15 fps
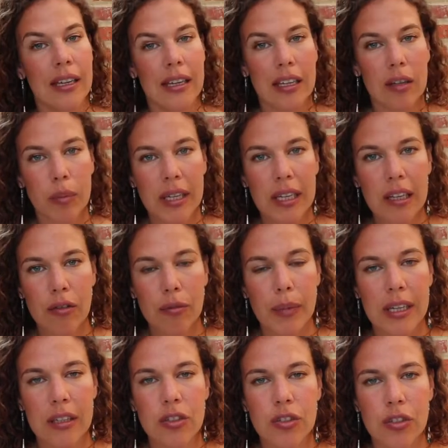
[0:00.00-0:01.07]
In the beginning of
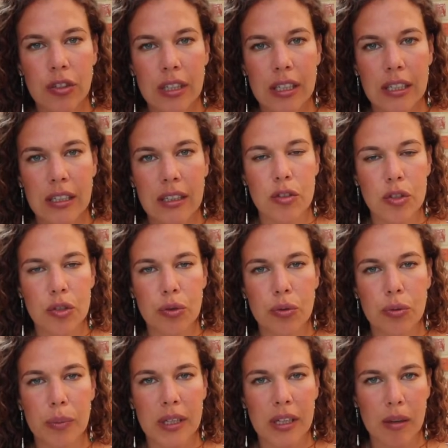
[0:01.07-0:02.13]
my journey to
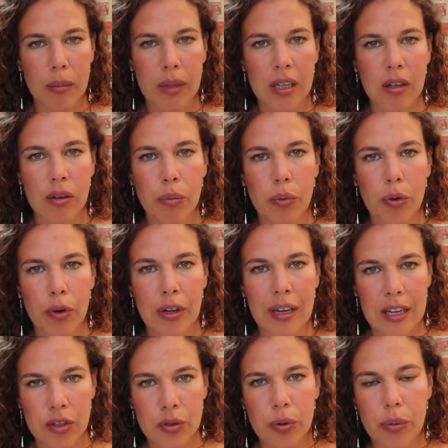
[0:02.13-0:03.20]
becoming a more
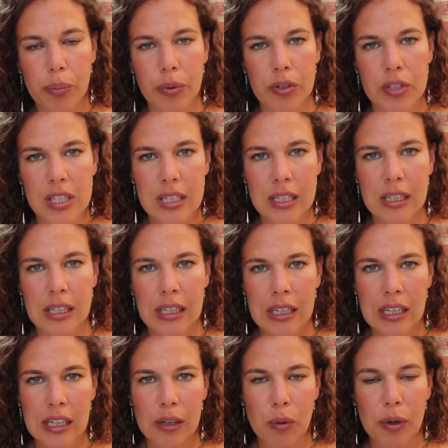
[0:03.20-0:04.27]
natural person,
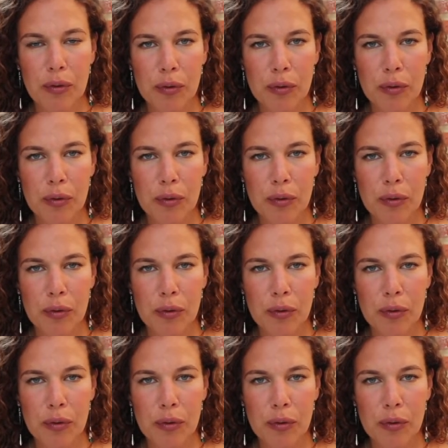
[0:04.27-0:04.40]
one of